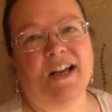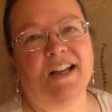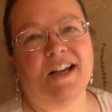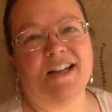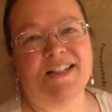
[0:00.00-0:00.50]
I
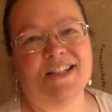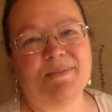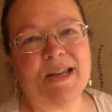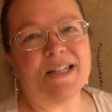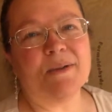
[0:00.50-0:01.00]
got to
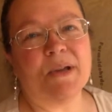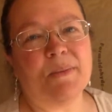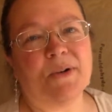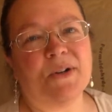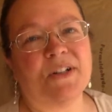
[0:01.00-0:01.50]
meet some
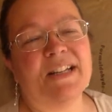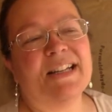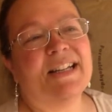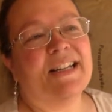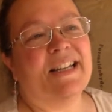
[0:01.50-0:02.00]
people,
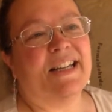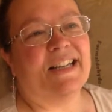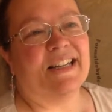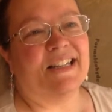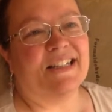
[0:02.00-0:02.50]

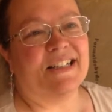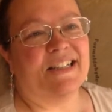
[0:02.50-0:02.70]
and